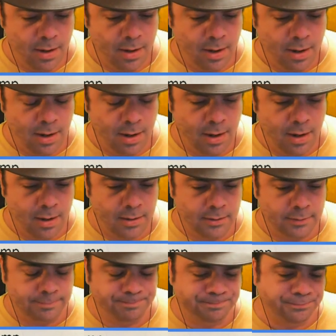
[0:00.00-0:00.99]

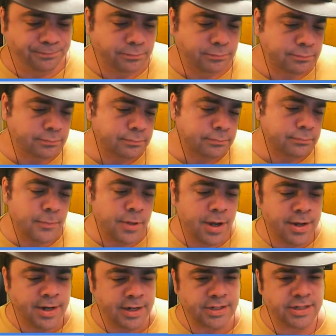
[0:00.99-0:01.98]
an
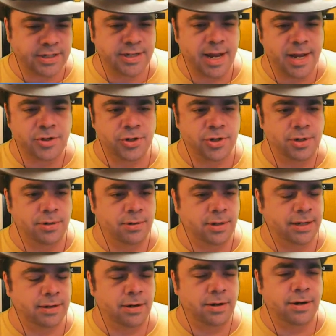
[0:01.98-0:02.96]
extension.
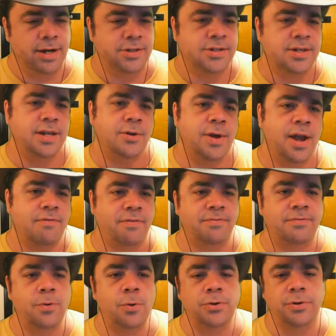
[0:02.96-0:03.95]
Like, all right, say you have a
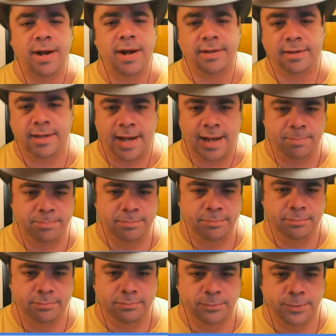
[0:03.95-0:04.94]
food grade lab,
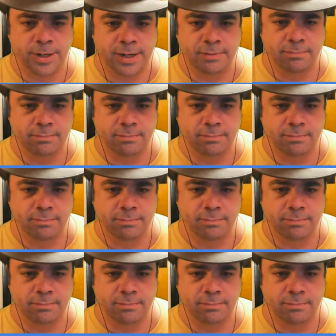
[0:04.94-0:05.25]
right?